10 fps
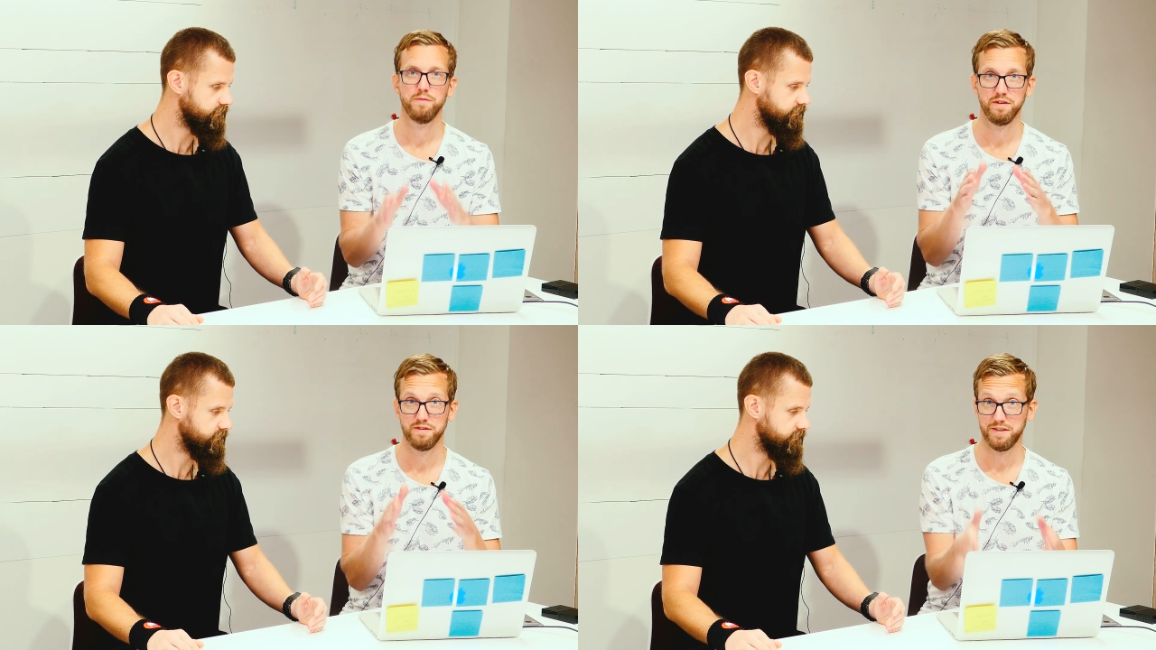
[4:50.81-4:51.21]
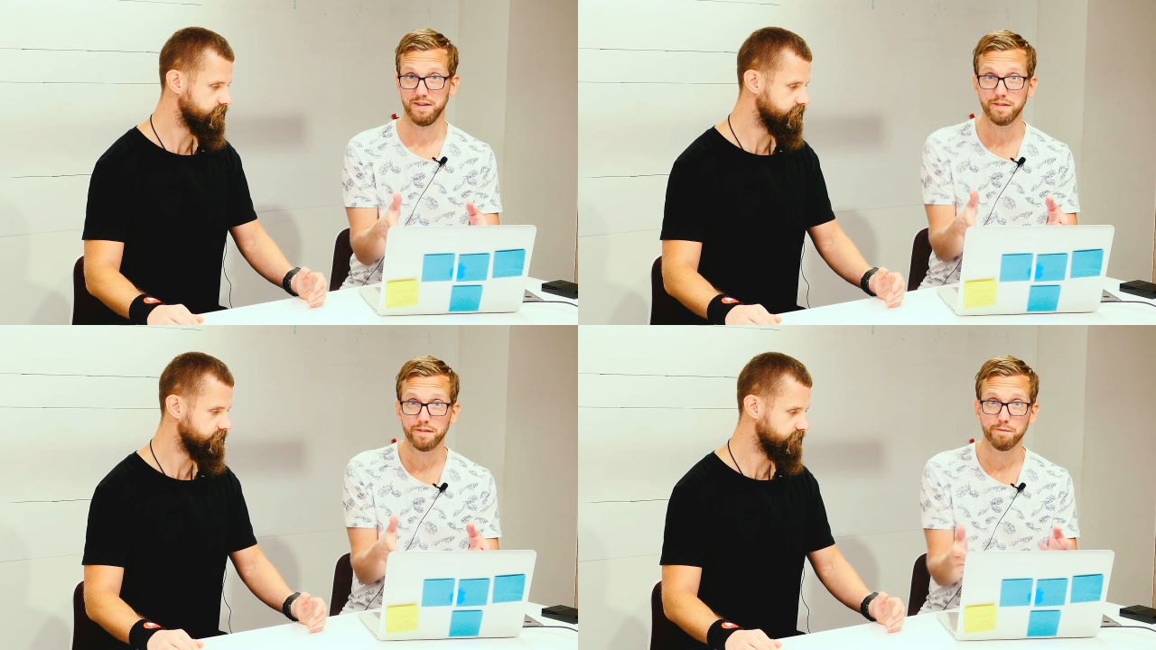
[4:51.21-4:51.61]
Speaker 1: is
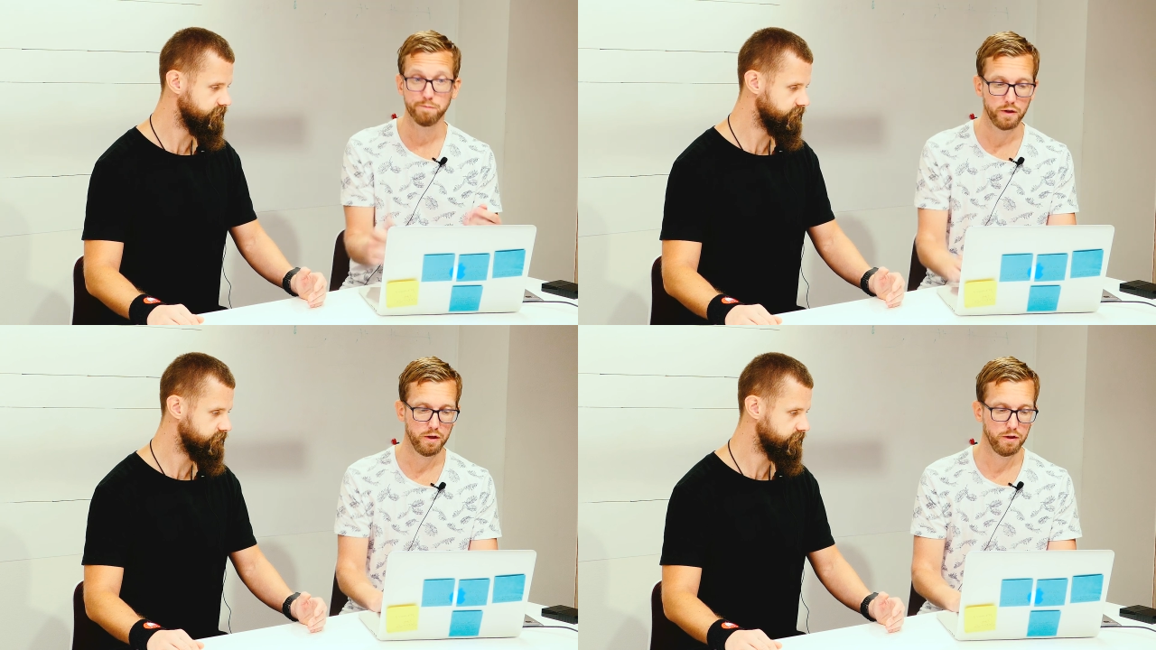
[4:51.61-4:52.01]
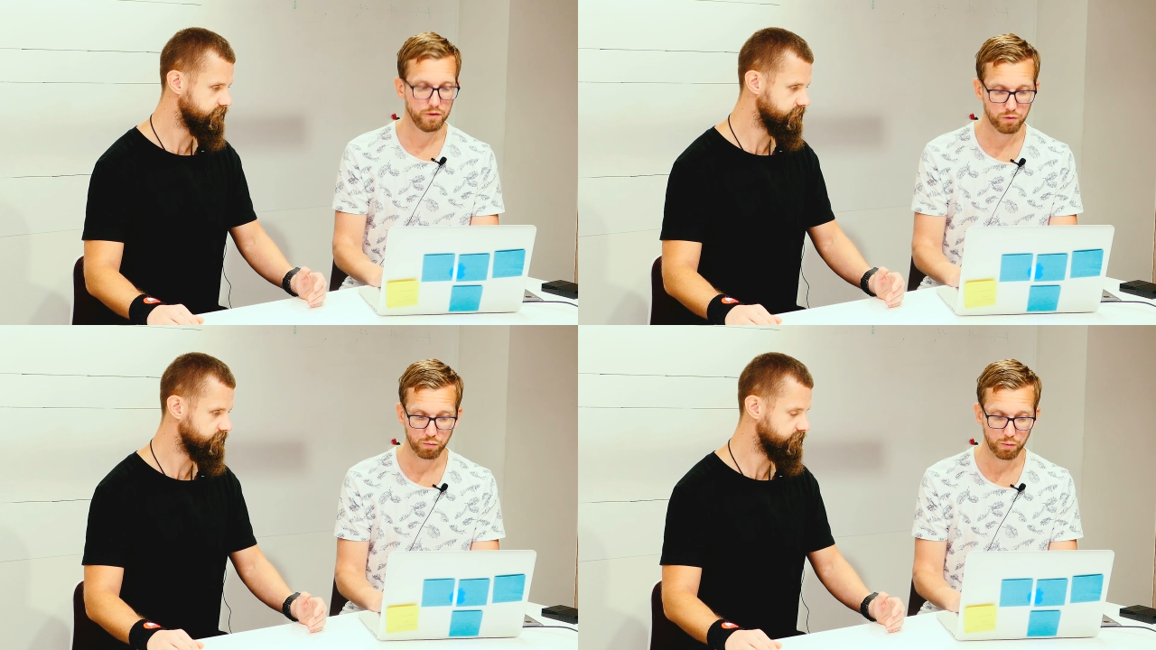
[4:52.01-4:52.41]
set,
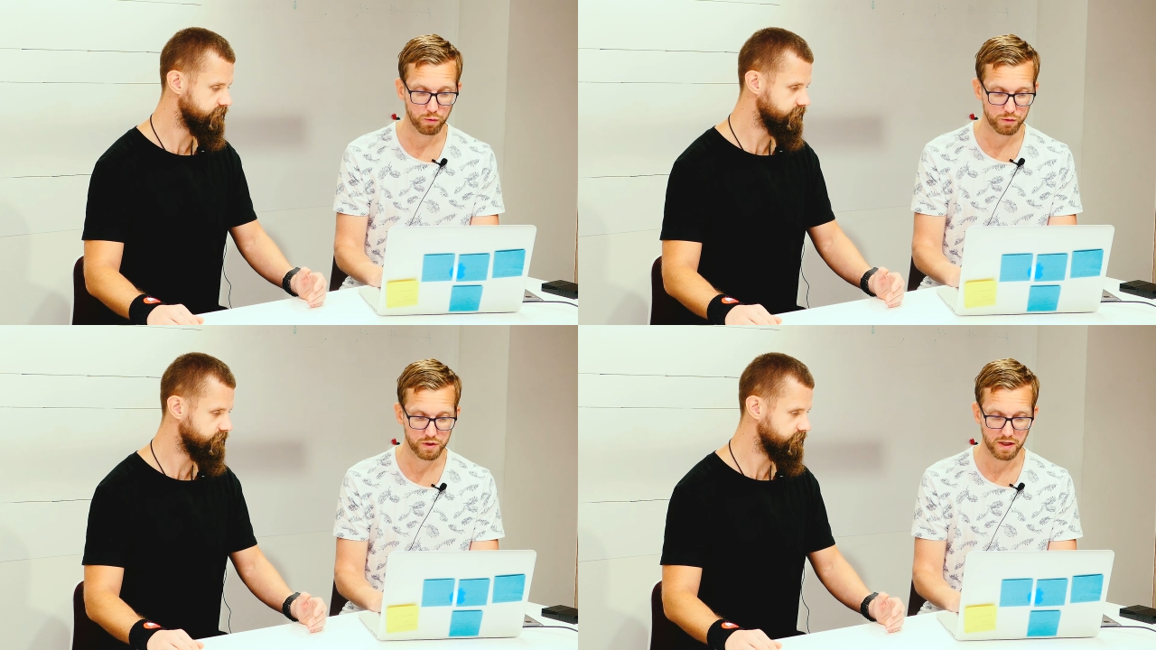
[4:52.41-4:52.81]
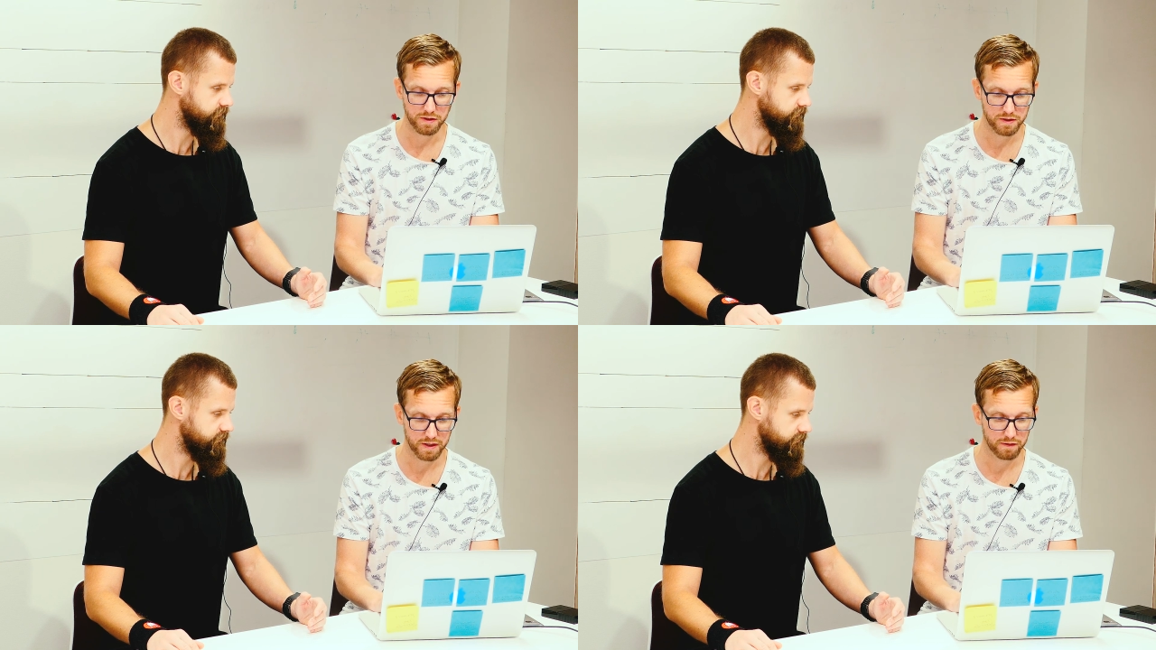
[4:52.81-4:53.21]
so we won't
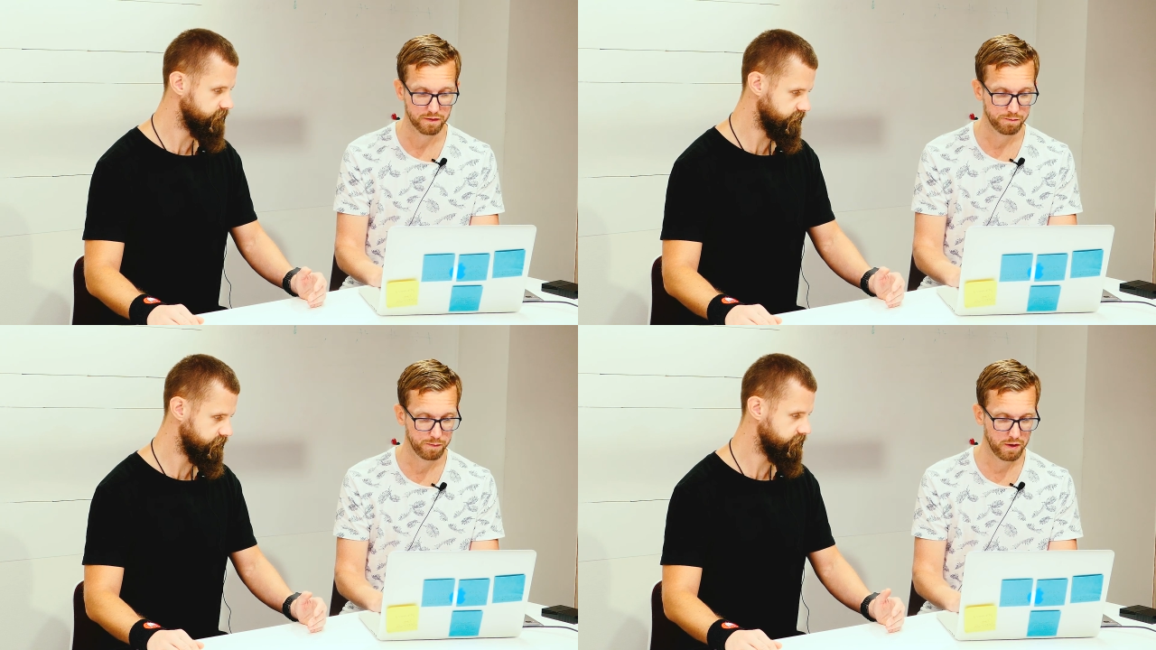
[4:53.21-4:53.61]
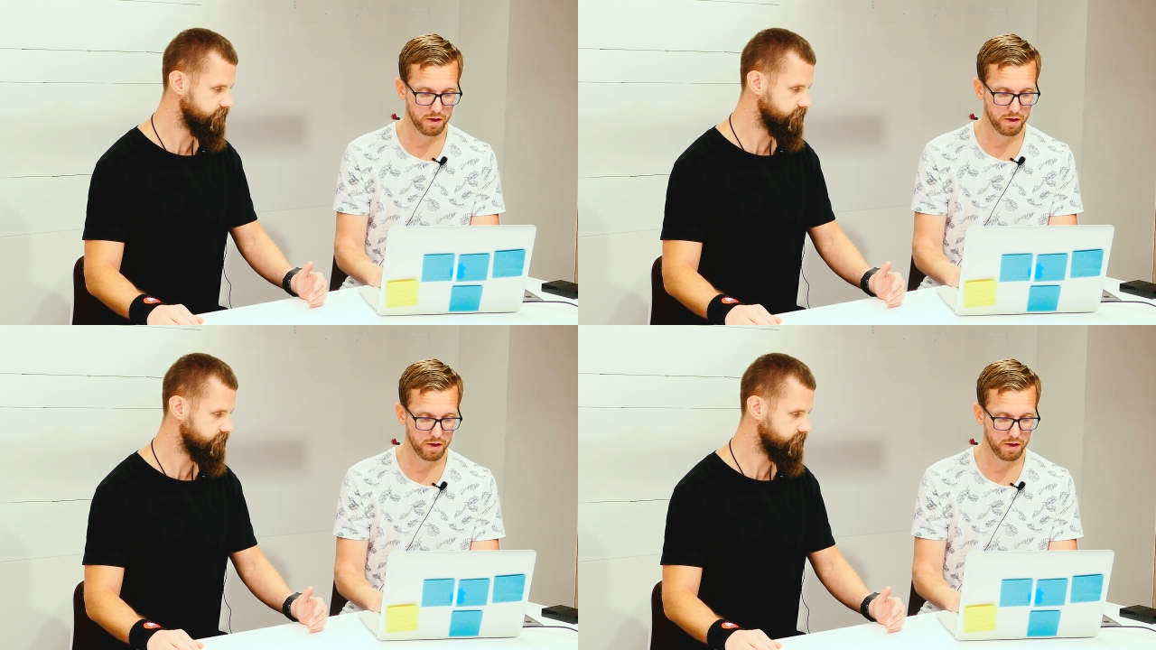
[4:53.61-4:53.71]
change that.